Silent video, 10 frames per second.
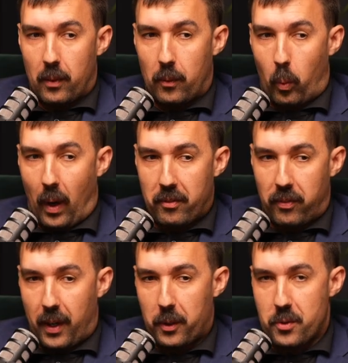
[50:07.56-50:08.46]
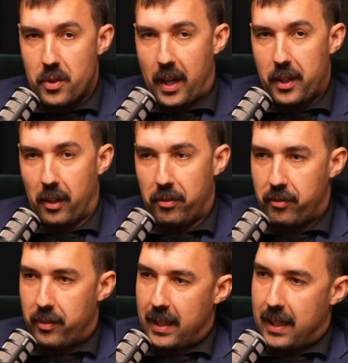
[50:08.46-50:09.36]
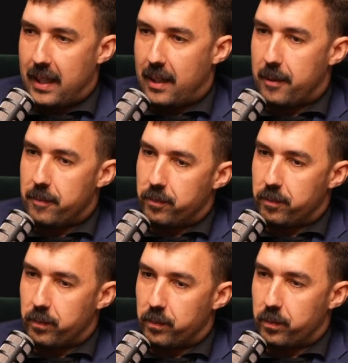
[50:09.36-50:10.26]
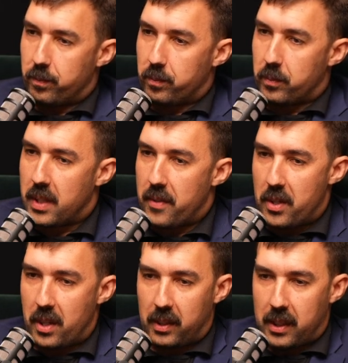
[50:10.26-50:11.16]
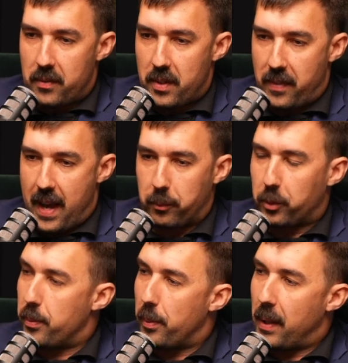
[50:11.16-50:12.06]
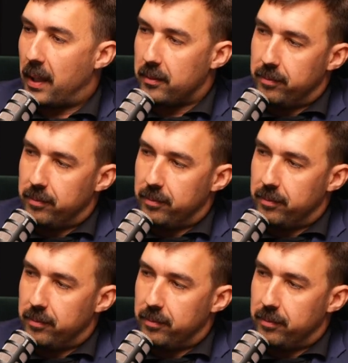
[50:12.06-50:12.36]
one final sign off. Um, give your give your Pham group a plug.